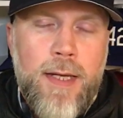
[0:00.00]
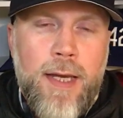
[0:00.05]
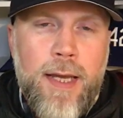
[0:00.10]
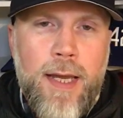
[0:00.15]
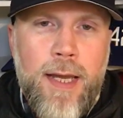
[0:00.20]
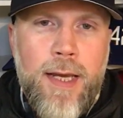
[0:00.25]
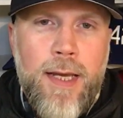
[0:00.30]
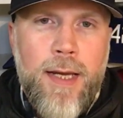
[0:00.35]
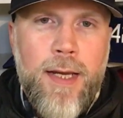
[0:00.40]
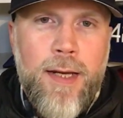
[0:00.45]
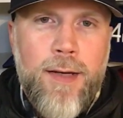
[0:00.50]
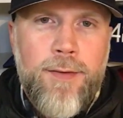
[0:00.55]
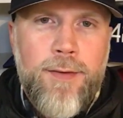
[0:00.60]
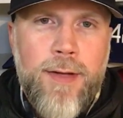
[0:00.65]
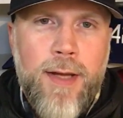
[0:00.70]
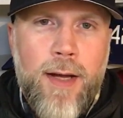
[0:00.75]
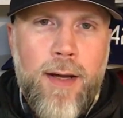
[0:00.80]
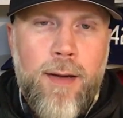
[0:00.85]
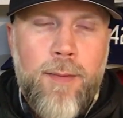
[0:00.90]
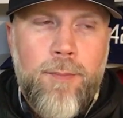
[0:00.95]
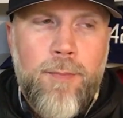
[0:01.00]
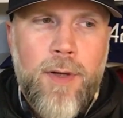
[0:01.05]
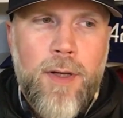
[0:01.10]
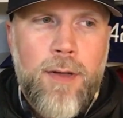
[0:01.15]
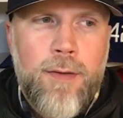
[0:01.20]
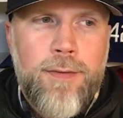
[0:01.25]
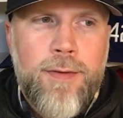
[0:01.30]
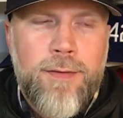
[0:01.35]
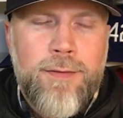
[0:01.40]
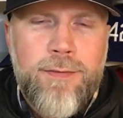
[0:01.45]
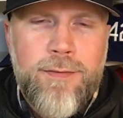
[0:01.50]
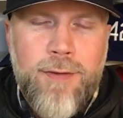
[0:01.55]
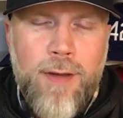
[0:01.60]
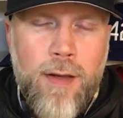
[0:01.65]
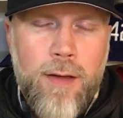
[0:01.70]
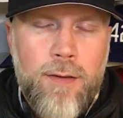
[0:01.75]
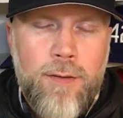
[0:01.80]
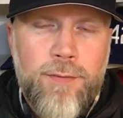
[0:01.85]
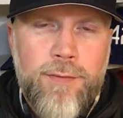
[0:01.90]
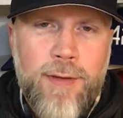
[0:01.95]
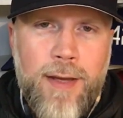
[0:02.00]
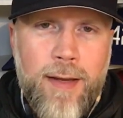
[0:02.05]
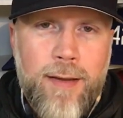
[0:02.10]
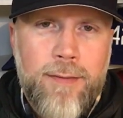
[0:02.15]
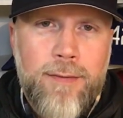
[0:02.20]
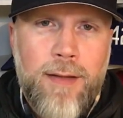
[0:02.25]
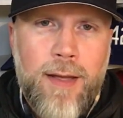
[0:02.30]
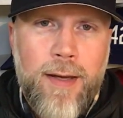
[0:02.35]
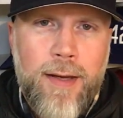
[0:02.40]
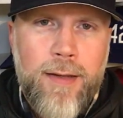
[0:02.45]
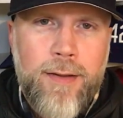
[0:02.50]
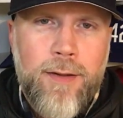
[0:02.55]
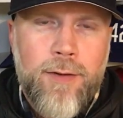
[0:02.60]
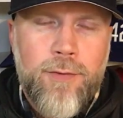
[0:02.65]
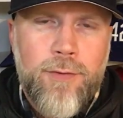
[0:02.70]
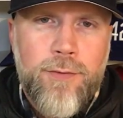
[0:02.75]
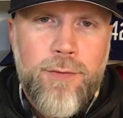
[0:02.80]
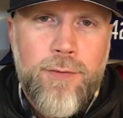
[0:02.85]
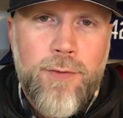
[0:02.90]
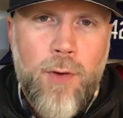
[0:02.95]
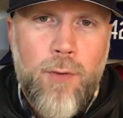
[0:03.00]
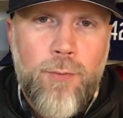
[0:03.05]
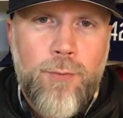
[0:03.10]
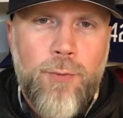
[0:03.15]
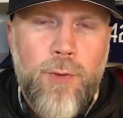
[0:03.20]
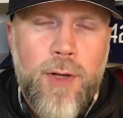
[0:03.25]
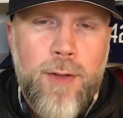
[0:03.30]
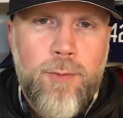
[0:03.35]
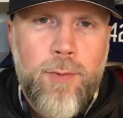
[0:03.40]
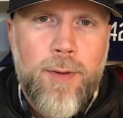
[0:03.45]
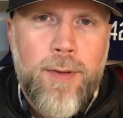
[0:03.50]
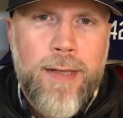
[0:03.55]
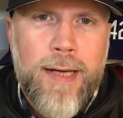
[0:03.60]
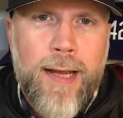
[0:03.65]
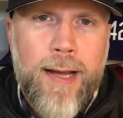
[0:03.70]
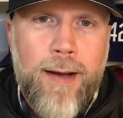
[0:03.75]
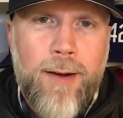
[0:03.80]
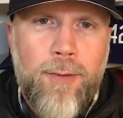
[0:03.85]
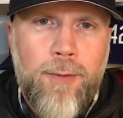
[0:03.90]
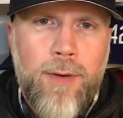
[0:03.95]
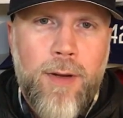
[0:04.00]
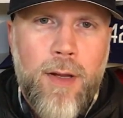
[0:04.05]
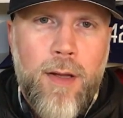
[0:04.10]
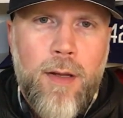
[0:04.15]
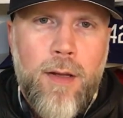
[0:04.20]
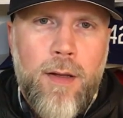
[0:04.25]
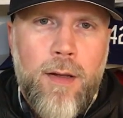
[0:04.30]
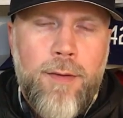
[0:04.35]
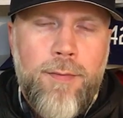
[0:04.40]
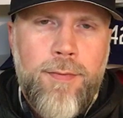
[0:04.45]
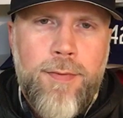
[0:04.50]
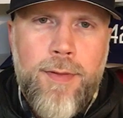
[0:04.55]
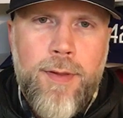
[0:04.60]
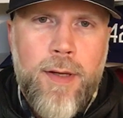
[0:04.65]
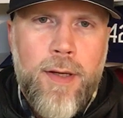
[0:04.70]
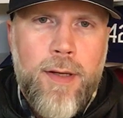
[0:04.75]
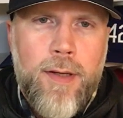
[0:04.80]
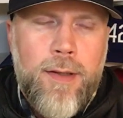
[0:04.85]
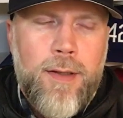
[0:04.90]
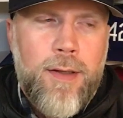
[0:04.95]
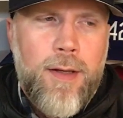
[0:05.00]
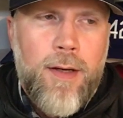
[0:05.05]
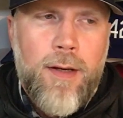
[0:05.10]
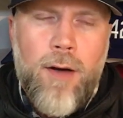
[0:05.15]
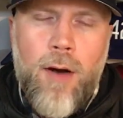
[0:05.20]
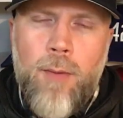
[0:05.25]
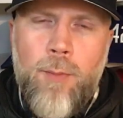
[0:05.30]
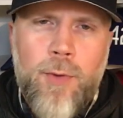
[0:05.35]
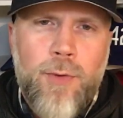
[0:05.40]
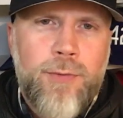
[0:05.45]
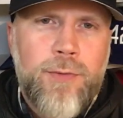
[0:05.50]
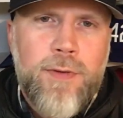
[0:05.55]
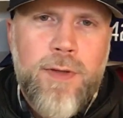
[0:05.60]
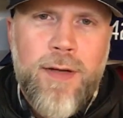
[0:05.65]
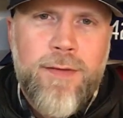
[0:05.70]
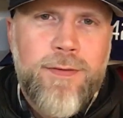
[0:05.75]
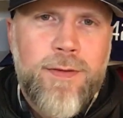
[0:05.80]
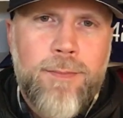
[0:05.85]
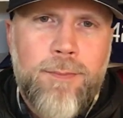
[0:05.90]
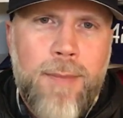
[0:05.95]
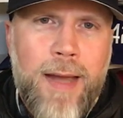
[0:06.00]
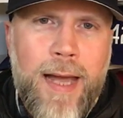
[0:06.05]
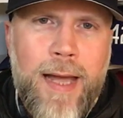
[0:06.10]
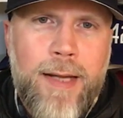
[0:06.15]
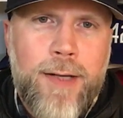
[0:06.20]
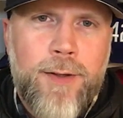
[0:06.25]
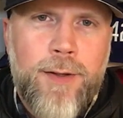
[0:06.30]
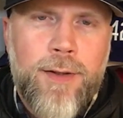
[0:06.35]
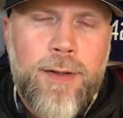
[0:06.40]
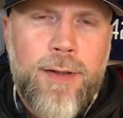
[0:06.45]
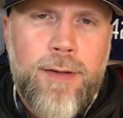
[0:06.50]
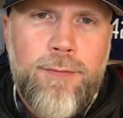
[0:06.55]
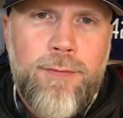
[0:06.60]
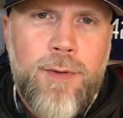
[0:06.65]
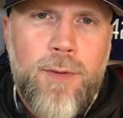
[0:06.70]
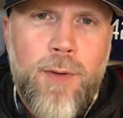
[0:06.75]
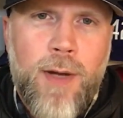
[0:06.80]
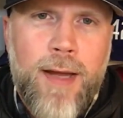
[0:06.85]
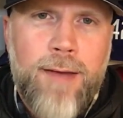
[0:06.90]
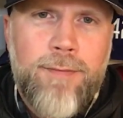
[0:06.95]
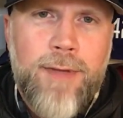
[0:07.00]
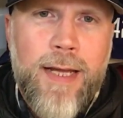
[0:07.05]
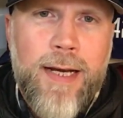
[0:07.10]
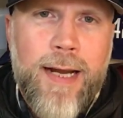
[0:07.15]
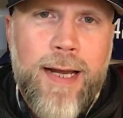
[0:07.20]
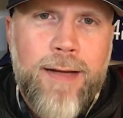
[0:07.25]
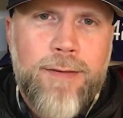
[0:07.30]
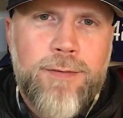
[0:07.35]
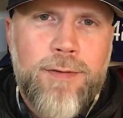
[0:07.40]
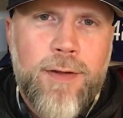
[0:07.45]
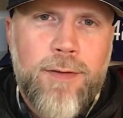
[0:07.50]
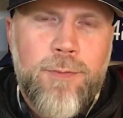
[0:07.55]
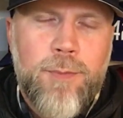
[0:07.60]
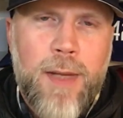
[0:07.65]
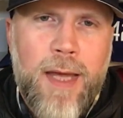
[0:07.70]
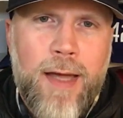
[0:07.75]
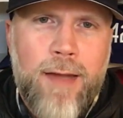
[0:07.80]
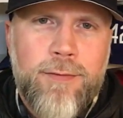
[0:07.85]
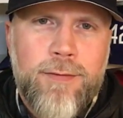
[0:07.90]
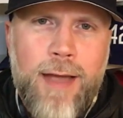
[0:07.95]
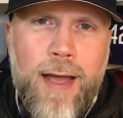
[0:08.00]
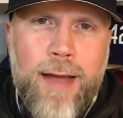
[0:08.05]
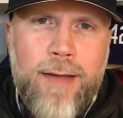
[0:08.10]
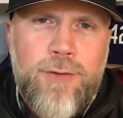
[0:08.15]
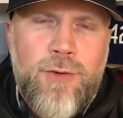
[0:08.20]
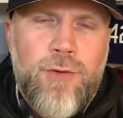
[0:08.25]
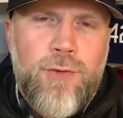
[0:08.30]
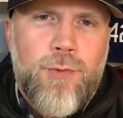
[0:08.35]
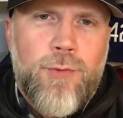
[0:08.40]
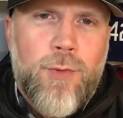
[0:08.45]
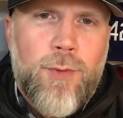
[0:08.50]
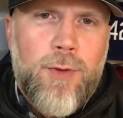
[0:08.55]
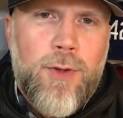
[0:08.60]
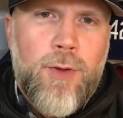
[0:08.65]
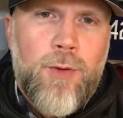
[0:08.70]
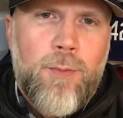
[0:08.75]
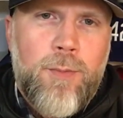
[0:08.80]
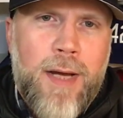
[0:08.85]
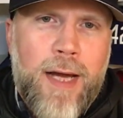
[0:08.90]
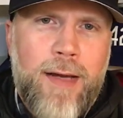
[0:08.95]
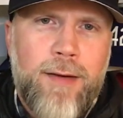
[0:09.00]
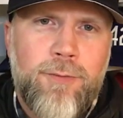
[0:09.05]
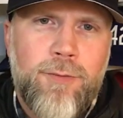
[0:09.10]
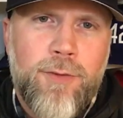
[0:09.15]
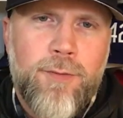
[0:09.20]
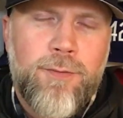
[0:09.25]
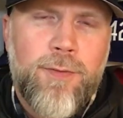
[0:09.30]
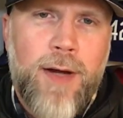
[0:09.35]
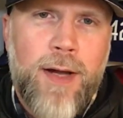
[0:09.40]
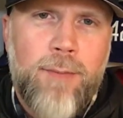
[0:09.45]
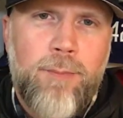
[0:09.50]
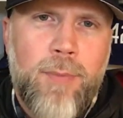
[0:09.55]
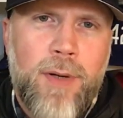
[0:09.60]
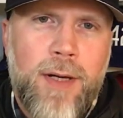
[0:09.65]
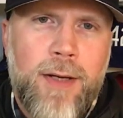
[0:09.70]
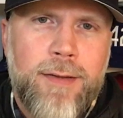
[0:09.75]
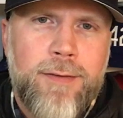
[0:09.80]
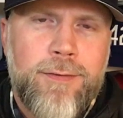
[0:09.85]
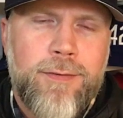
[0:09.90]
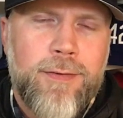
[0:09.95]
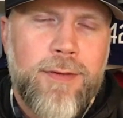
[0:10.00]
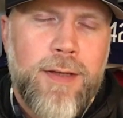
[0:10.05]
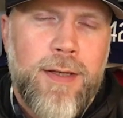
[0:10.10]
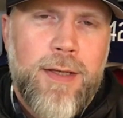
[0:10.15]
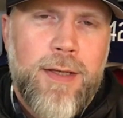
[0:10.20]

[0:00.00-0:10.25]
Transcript: And the sales online are so frequent now that it almost doesn't matter if you have that Access Pass. I just renewed mine for $5,